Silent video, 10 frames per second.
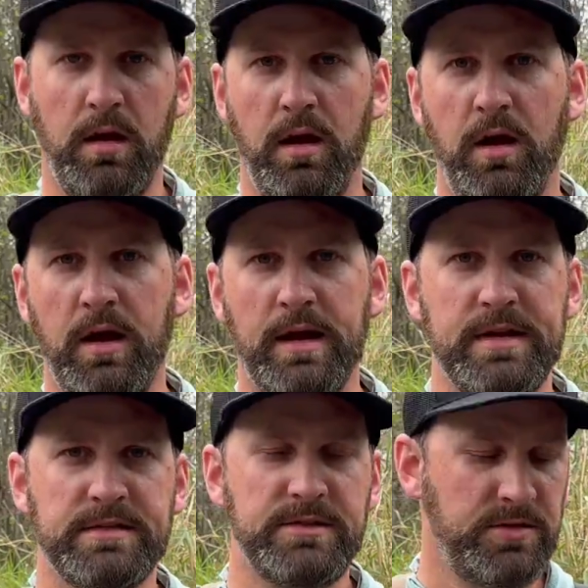All right,
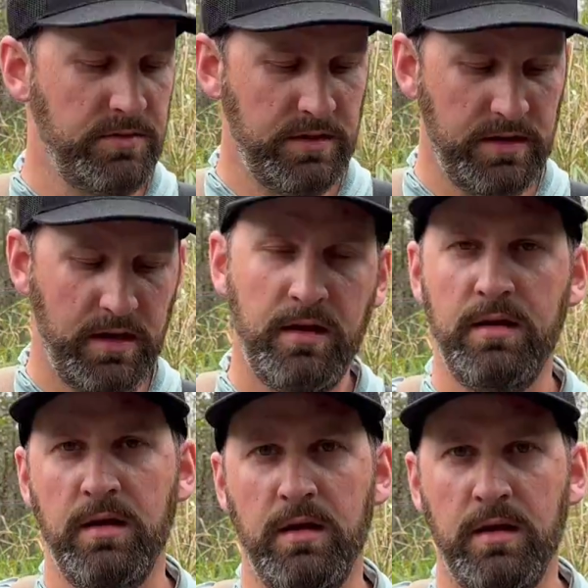guys, let's do it again.
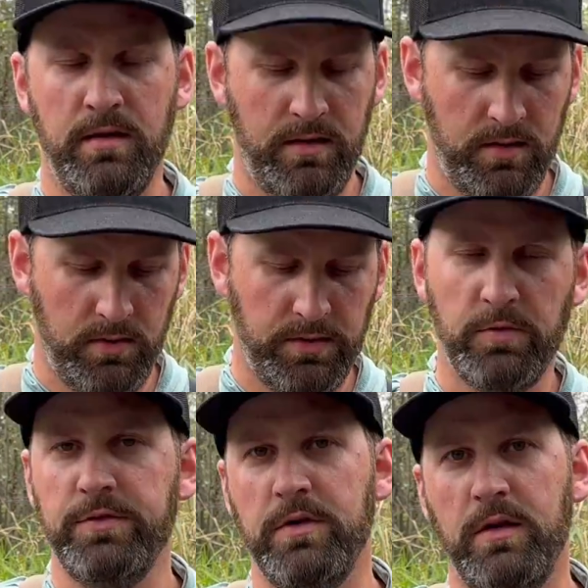Only
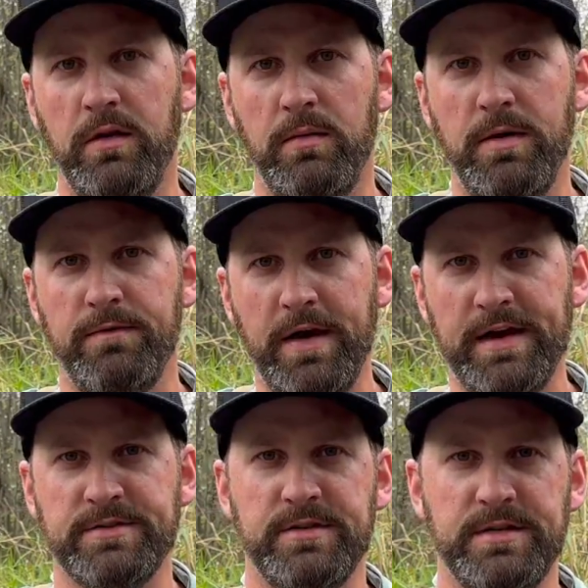we'll do it a little bit
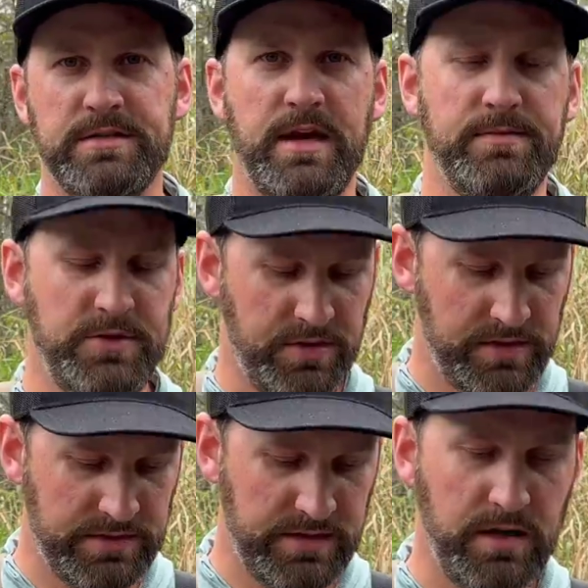faster this time so you
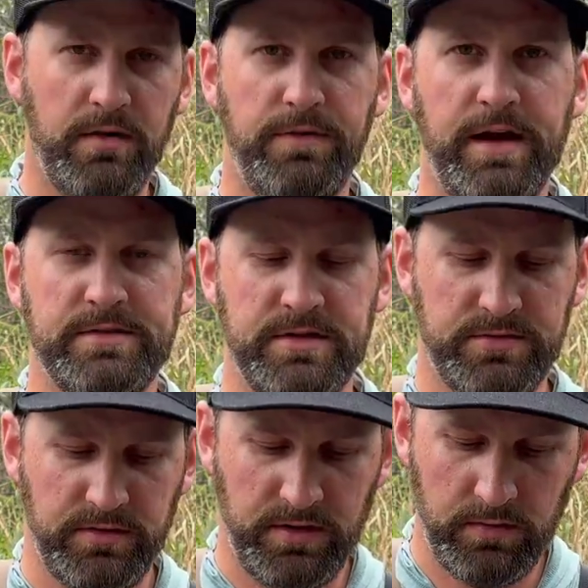can see how fast
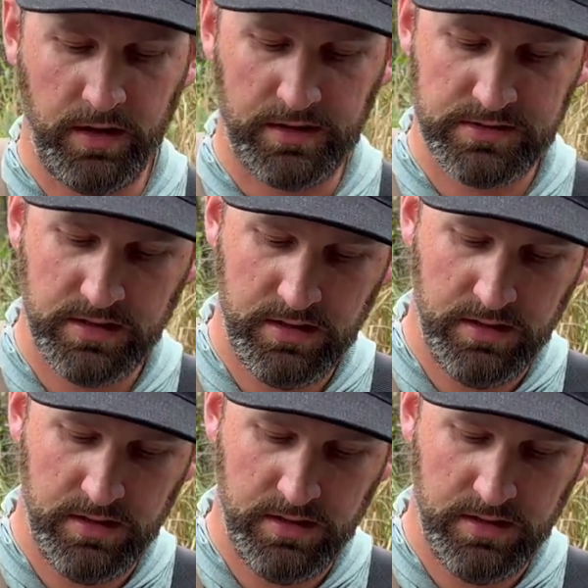this really works.